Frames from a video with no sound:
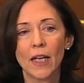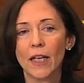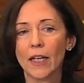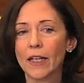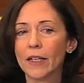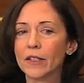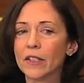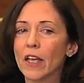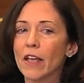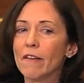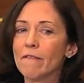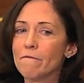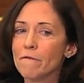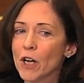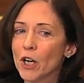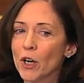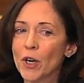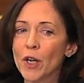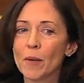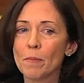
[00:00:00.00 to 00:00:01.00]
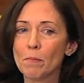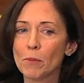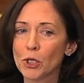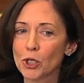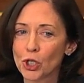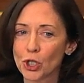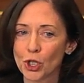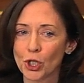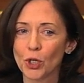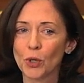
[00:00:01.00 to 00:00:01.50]
is a very
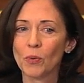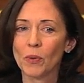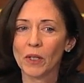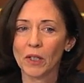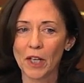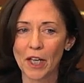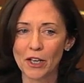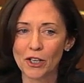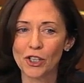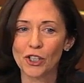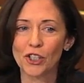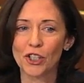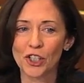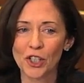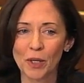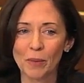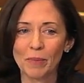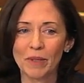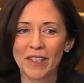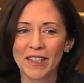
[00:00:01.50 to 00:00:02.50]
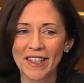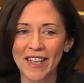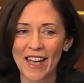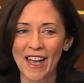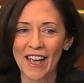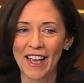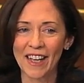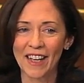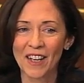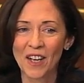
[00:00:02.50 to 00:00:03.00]
mature relationship
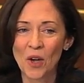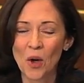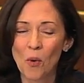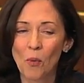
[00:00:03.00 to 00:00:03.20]
today,